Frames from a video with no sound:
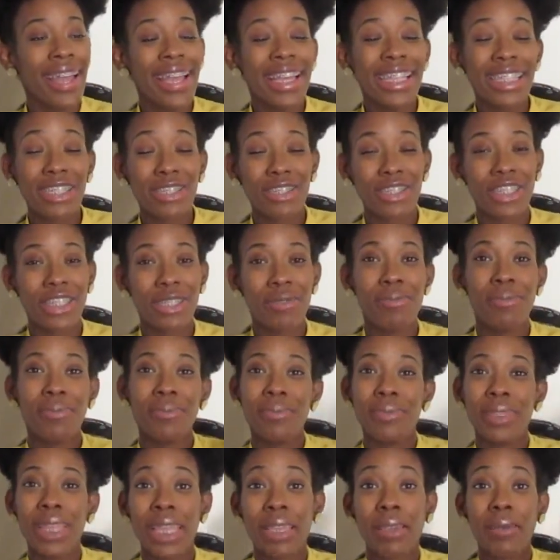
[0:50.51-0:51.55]
So
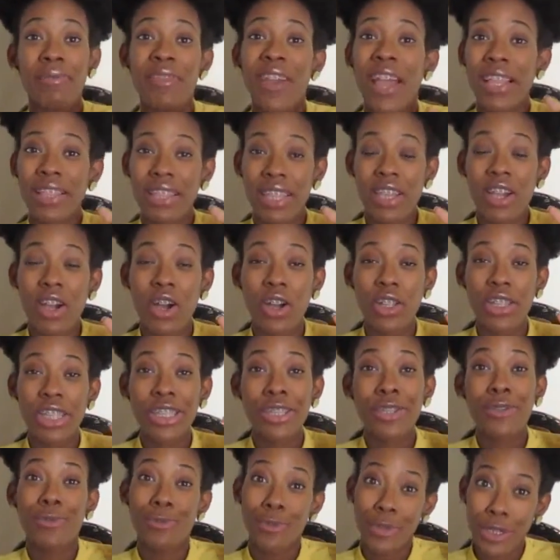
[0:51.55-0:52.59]
they finally called in
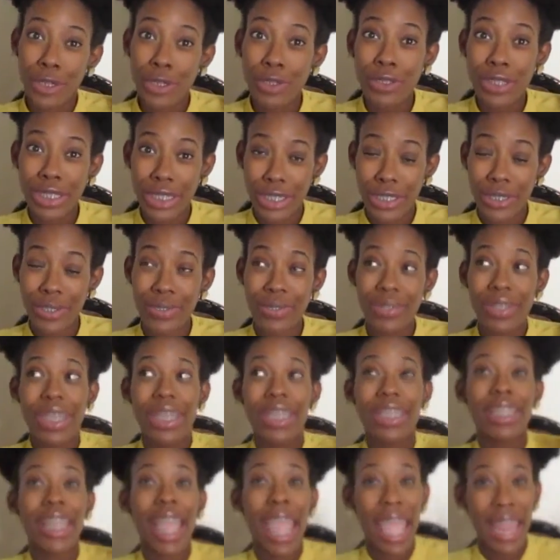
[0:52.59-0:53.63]
the real deal.
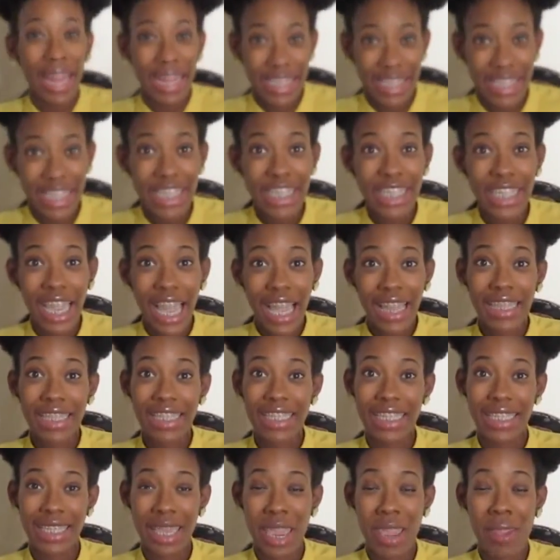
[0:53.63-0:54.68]
The
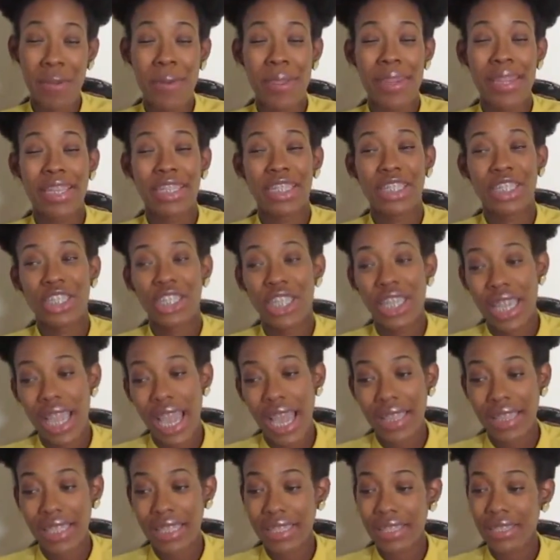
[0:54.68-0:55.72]
anesthesiologist came in and she
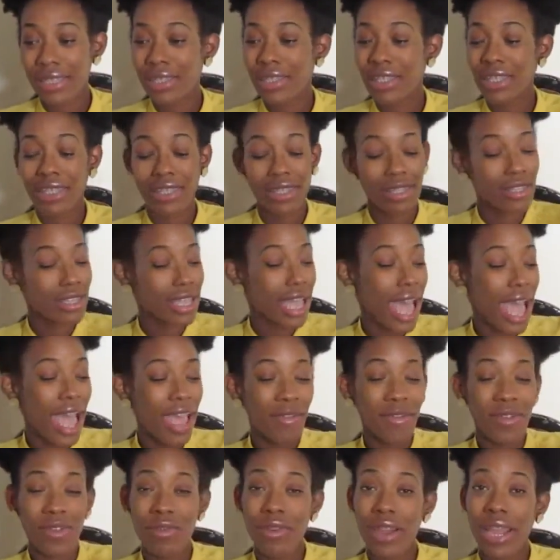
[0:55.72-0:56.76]
got the
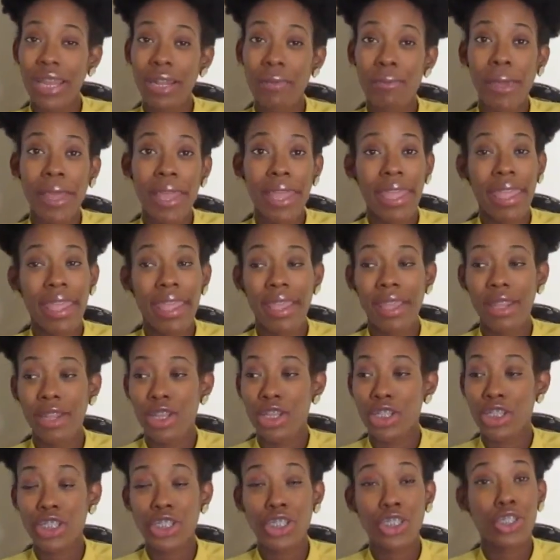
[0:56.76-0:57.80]
IV right in my hand
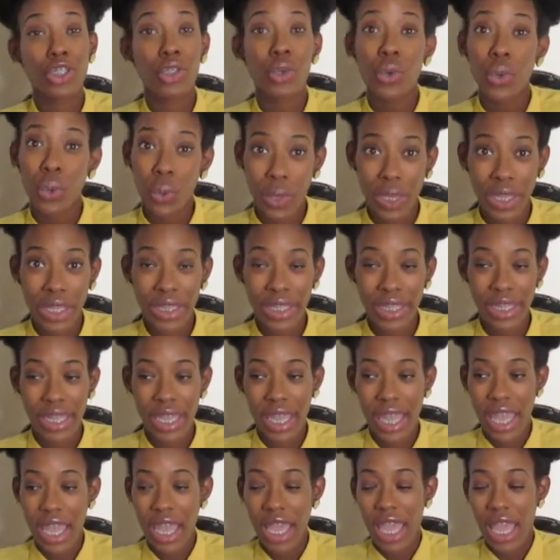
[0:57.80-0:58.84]
so quickly.
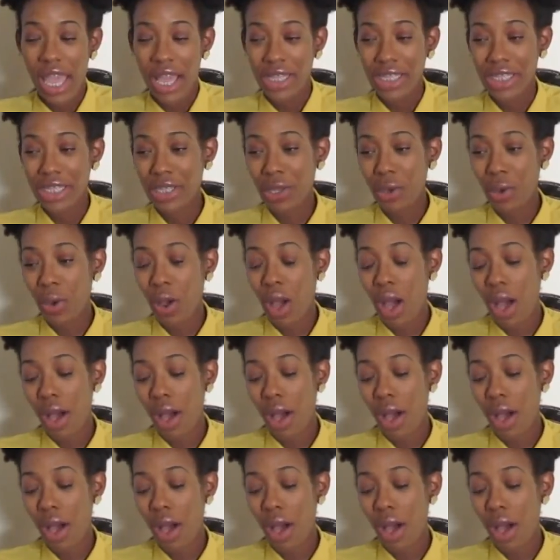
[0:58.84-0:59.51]
So